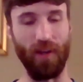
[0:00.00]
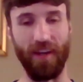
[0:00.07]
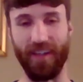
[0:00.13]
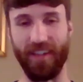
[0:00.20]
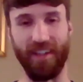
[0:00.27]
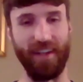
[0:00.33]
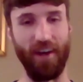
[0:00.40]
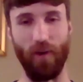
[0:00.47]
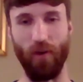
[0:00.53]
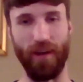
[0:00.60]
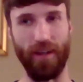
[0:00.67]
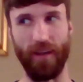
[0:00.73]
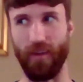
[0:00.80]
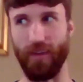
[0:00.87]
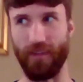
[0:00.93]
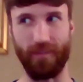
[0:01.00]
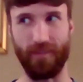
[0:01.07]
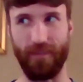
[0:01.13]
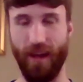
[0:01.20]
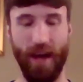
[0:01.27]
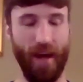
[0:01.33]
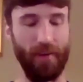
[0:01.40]
Like, you know, I, I
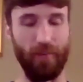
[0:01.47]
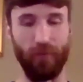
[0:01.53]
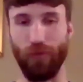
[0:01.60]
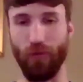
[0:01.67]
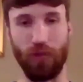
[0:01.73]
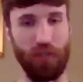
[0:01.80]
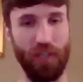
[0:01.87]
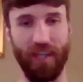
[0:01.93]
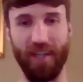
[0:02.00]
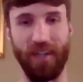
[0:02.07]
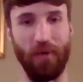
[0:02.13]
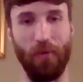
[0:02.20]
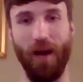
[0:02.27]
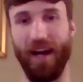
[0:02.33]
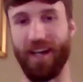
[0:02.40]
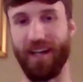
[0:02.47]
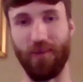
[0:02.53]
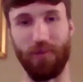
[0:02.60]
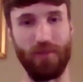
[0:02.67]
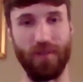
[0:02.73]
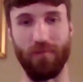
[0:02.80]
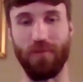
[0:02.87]
had a Russian in the
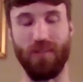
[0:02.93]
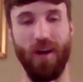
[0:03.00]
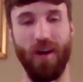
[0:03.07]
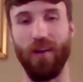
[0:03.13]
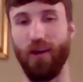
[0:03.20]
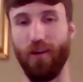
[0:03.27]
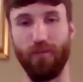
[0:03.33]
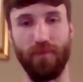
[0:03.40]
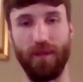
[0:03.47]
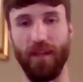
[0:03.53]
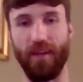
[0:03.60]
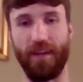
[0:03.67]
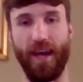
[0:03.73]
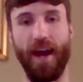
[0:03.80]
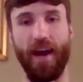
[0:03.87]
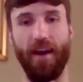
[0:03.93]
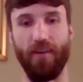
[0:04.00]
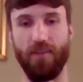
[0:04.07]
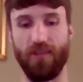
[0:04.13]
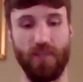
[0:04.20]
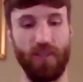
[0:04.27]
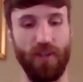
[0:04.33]
WAKOs that was all over me, like hair
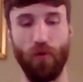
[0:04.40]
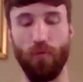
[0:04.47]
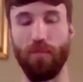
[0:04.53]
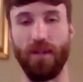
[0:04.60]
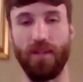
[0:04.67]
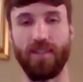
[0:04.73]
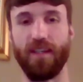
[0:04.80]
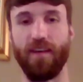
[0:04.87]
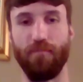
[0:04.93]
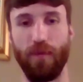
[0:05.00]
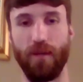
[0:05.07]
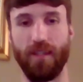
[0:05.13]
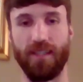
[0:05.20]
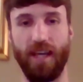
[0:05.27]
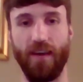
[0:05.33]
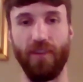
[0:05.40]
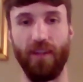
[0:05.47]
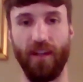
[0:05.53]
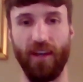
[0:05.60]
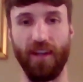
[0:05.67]
on soap and a seven by seven,